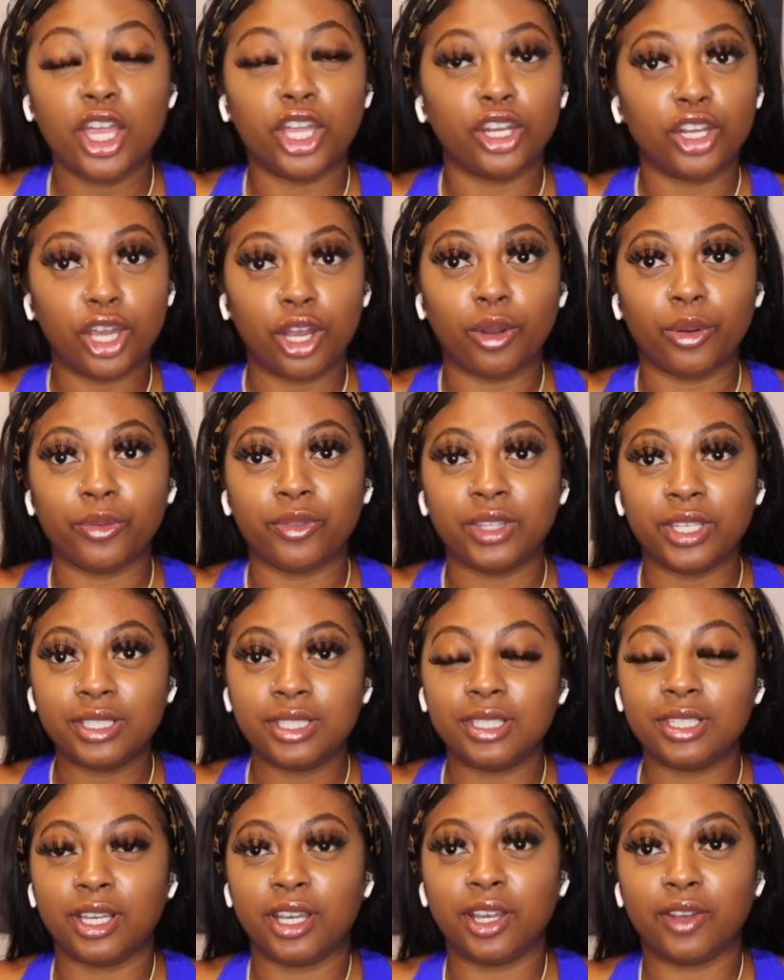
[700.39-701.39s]
No, this
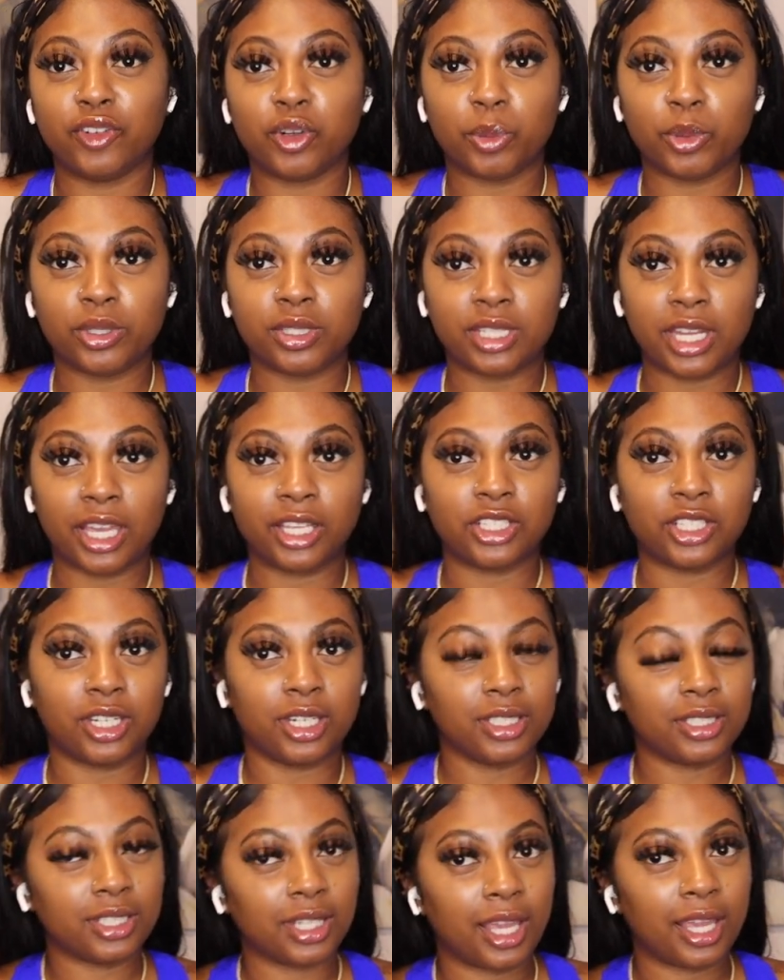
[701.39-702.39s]
is a comfortable snatch,
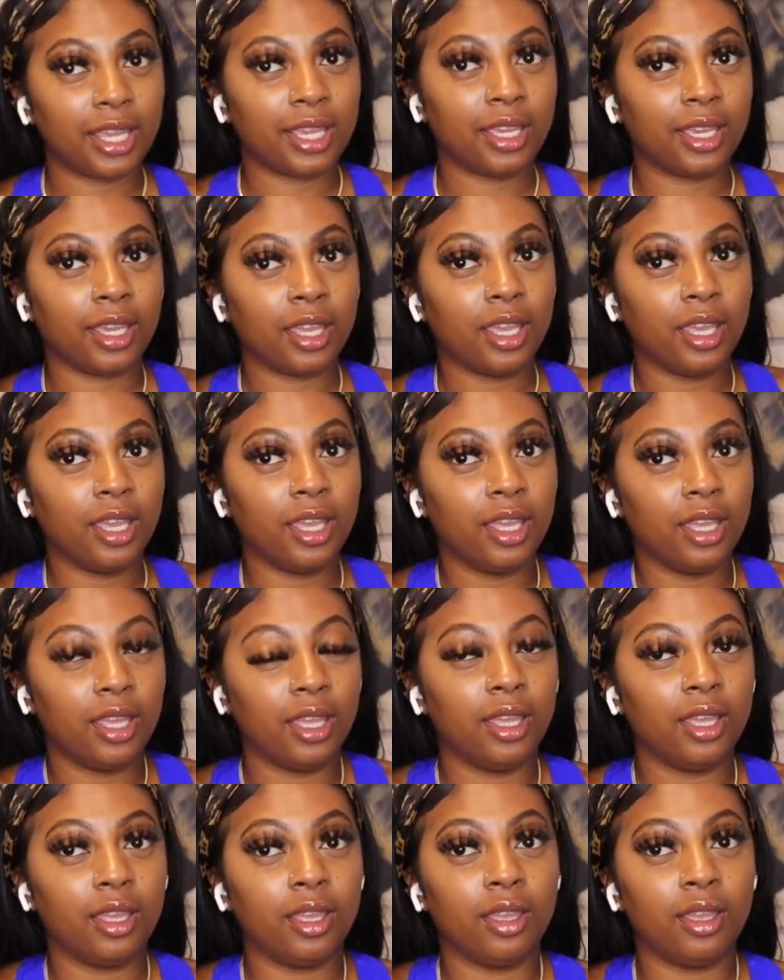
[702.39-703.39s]
and it's like
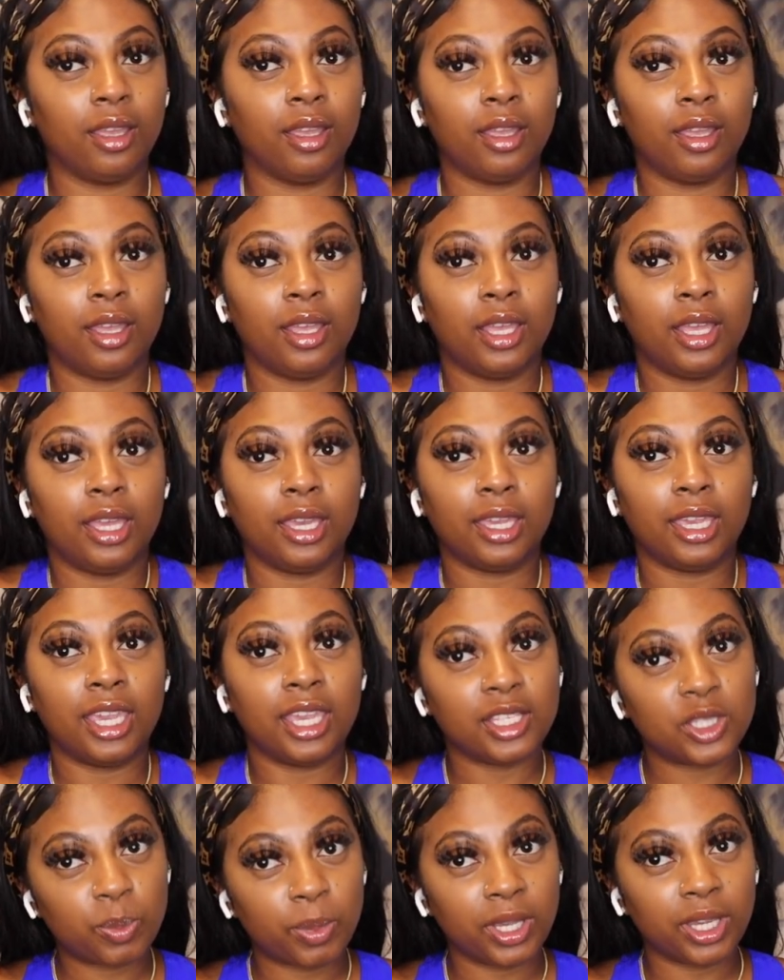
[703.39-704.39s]

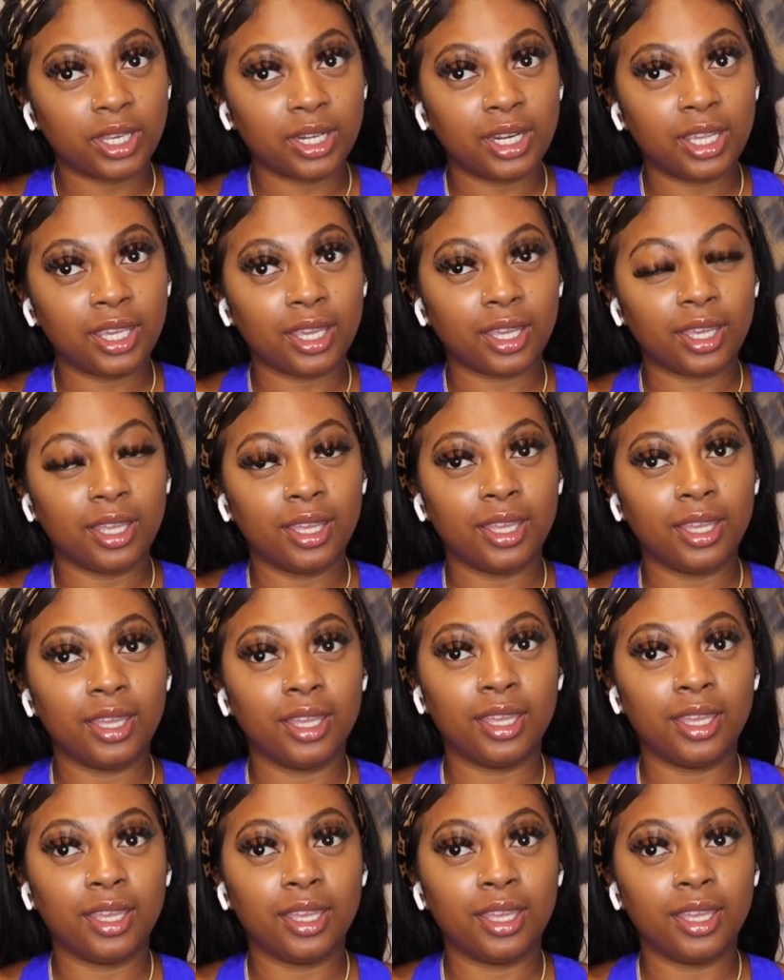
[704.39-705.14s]
kids' picnic.